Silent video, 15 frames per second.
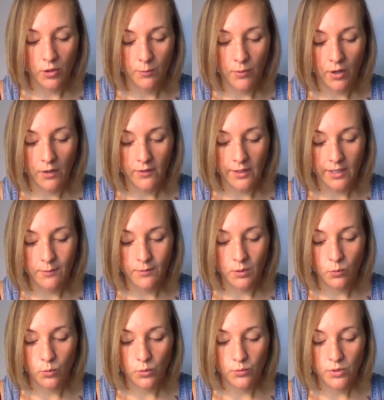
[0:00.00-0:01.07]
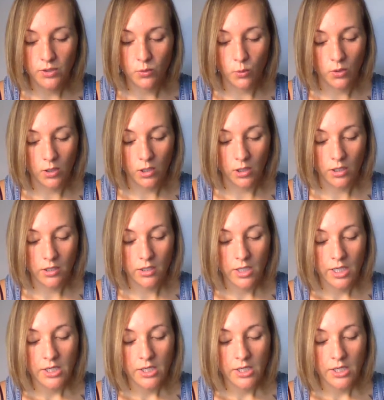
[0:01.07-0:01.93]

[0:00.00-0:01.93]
the part that can be wounded or hurt.